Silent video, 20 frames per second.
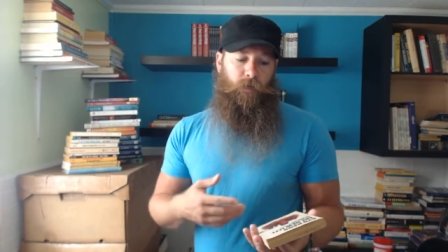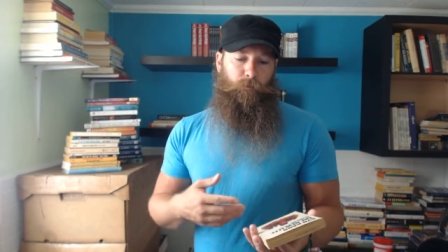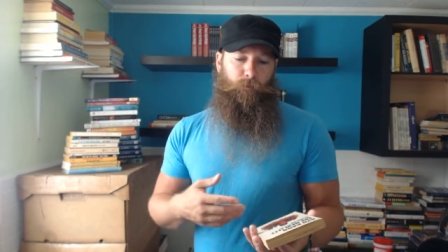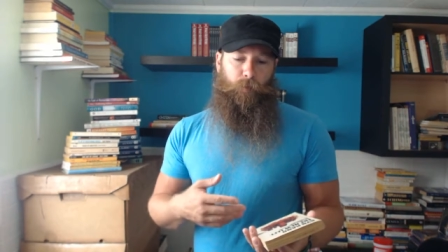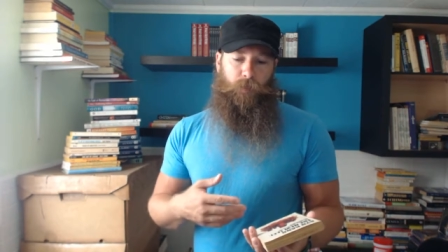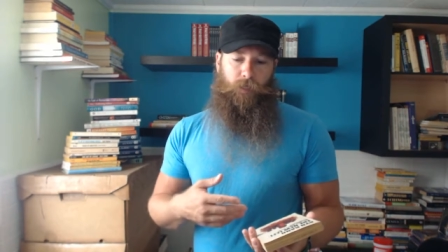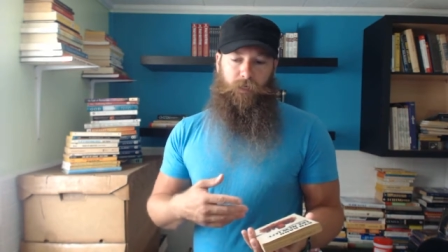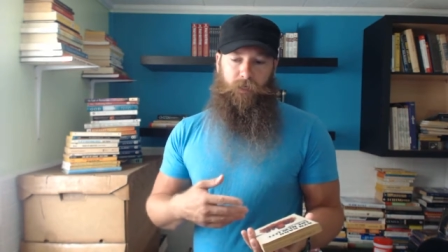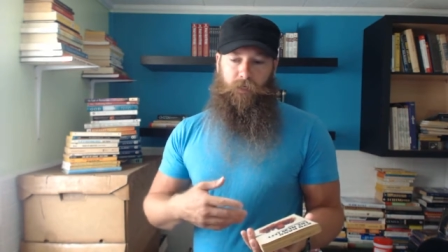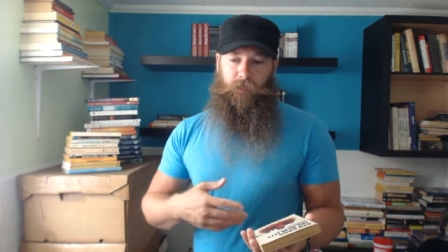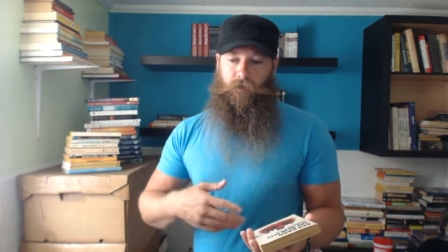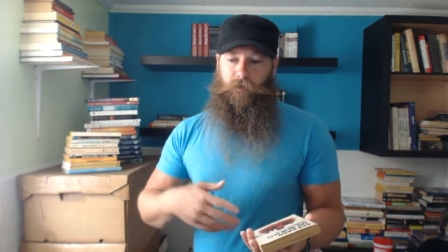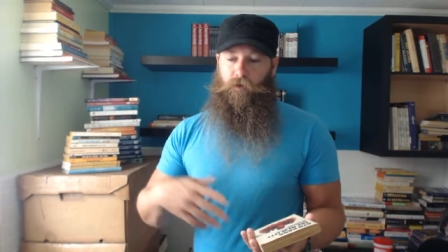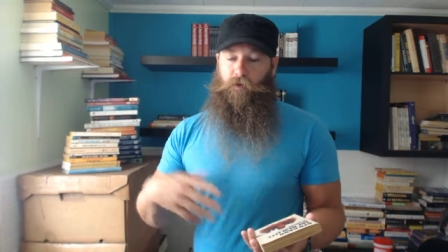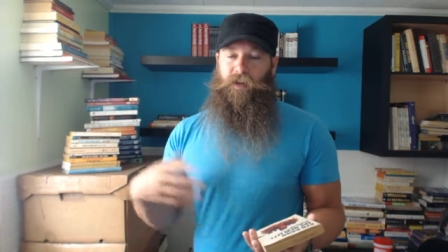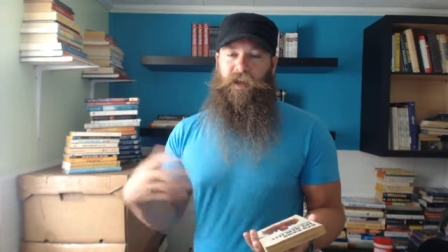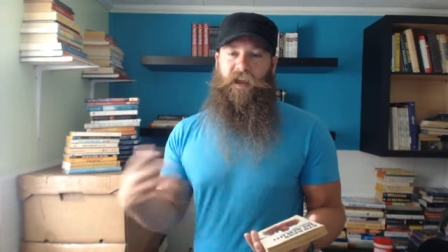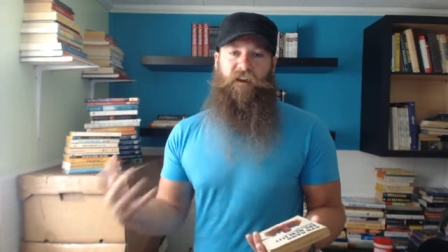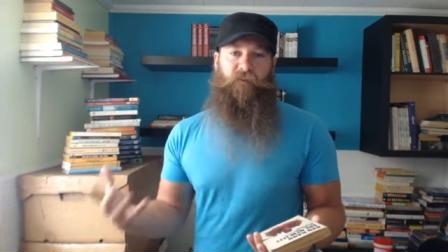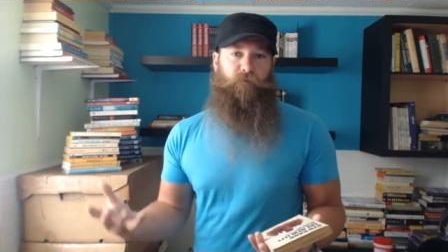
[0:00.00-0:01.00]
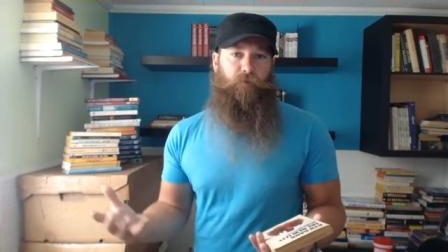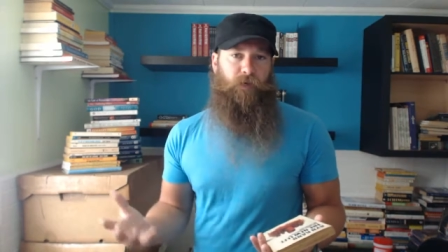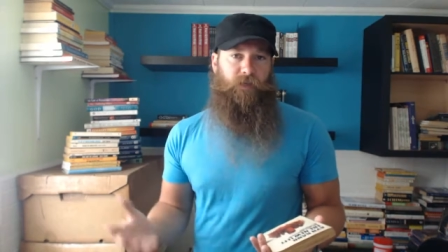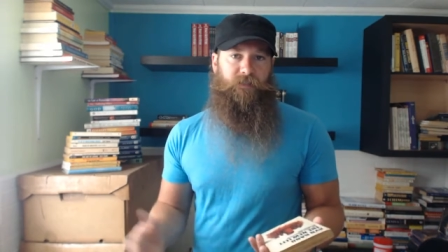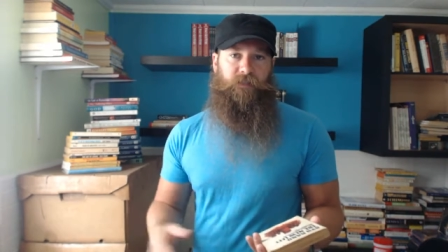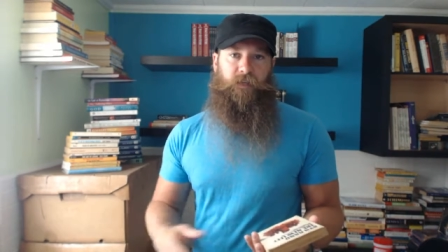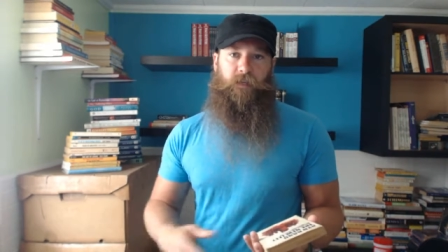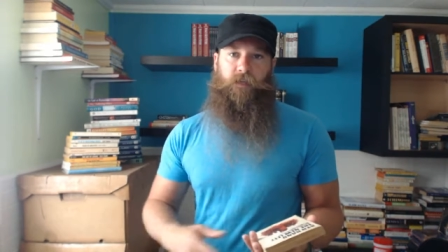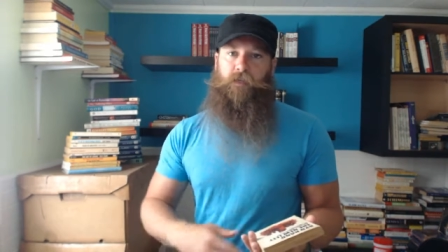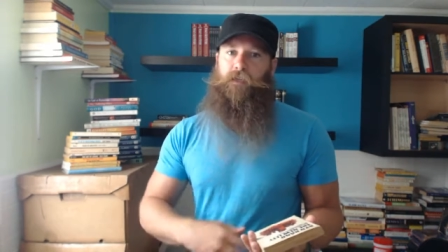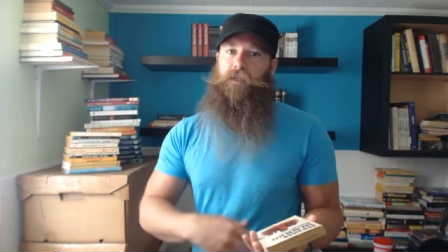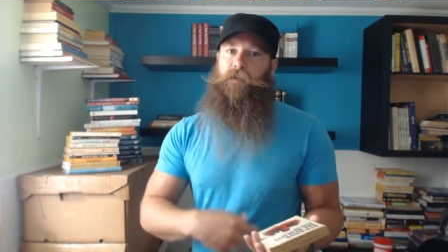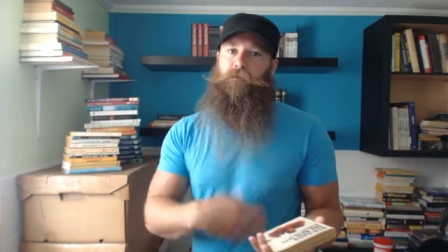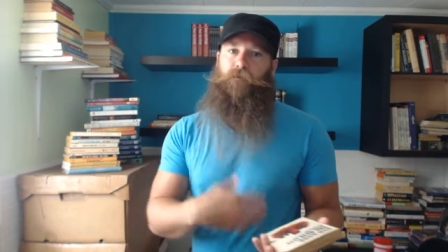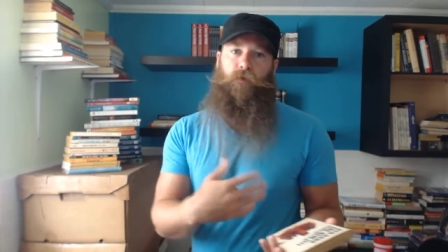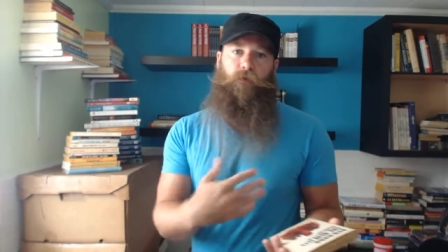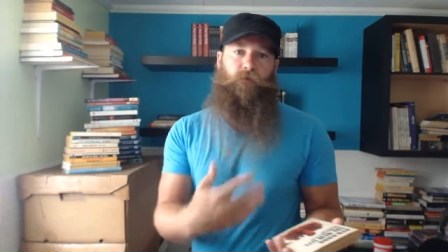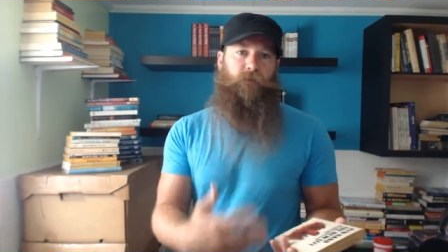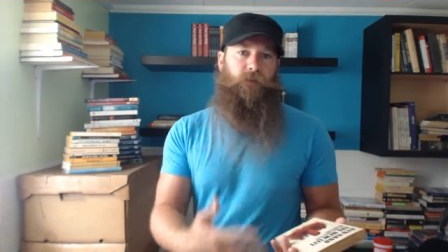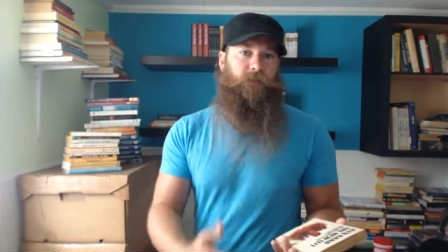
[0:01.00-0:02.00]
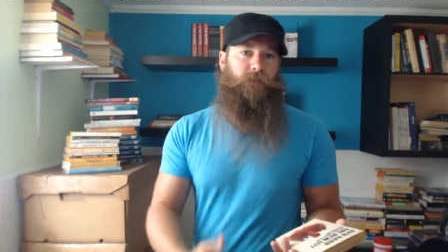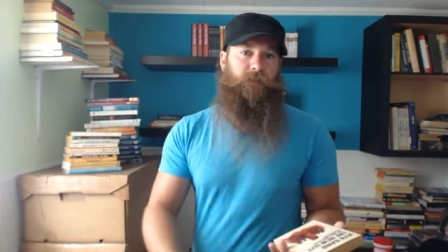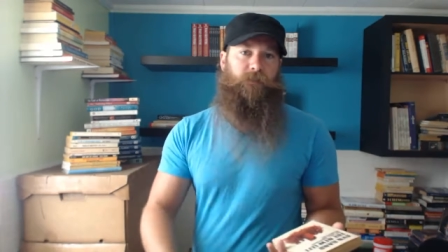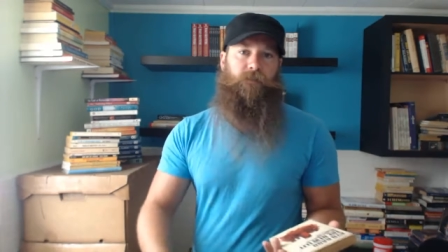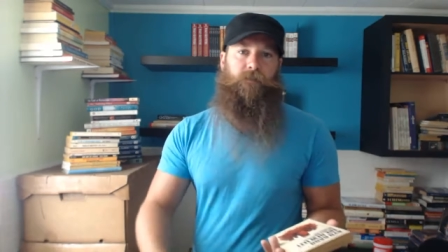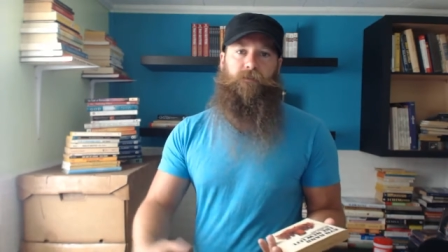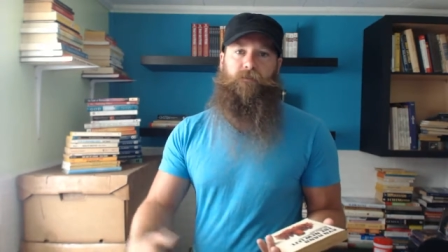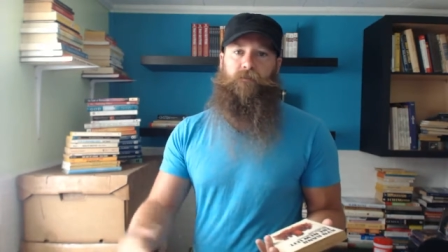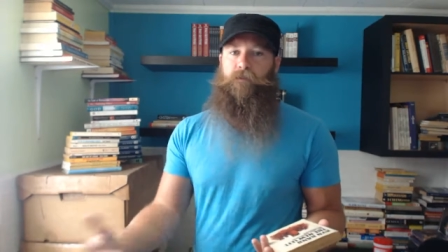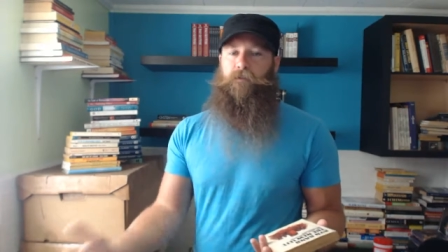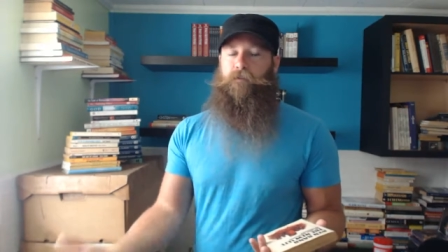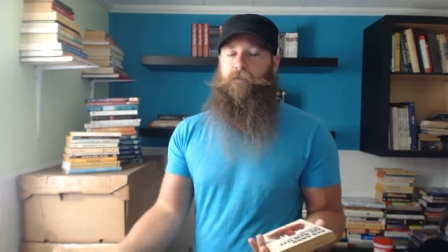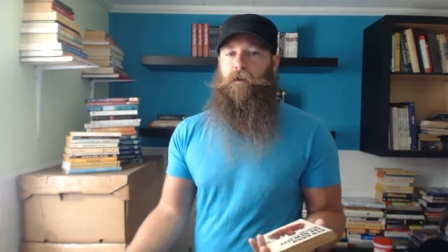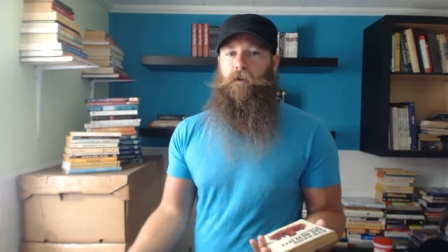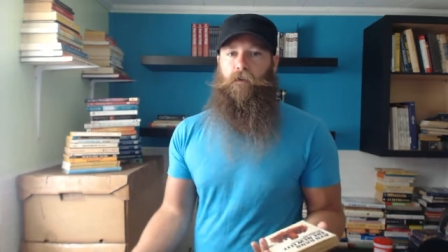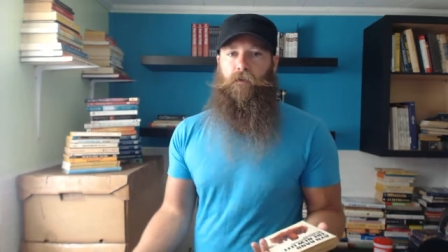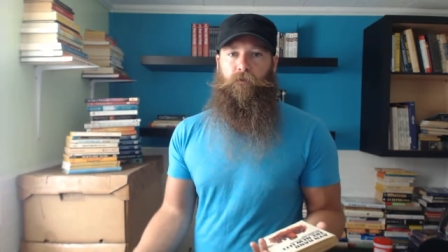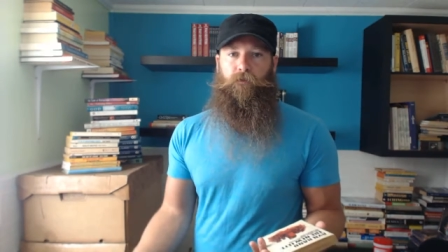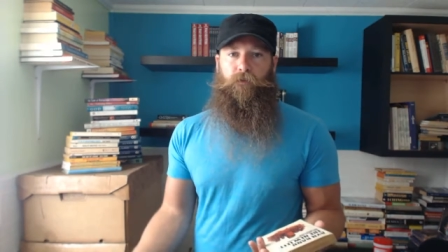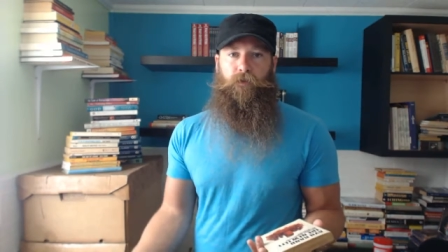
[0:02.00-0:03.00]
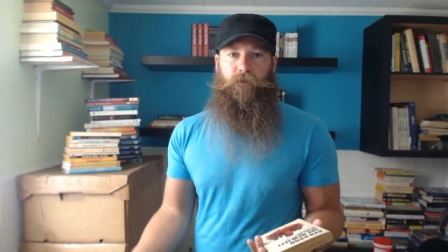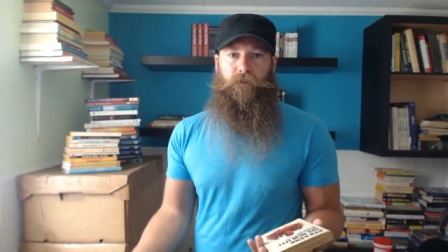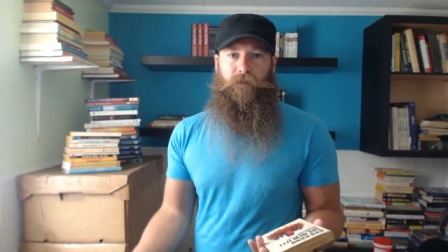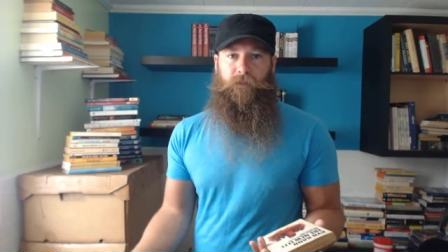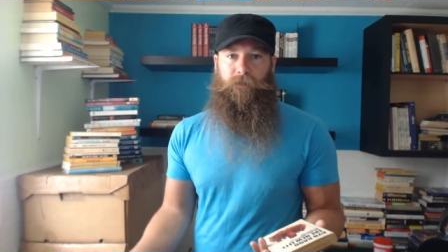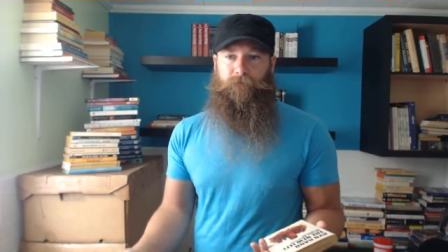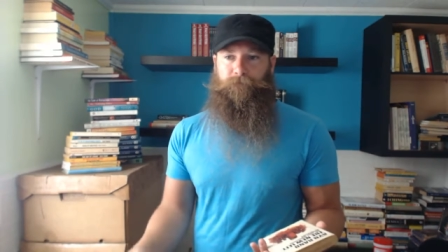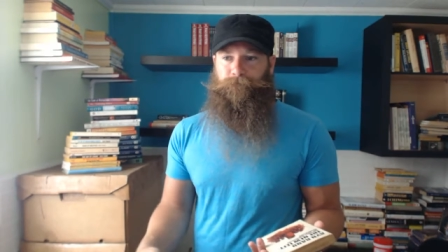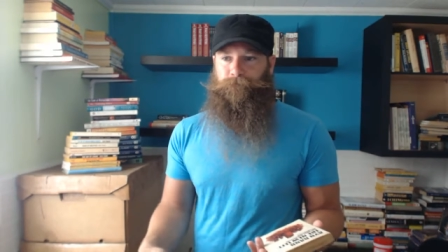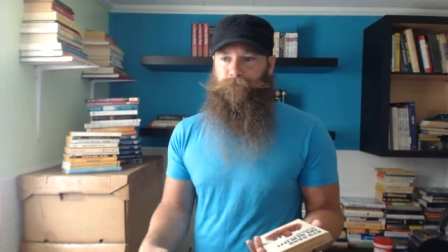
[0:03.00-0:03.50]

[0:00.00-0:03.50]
But on half price day, you can get them for 50 cents and $1.50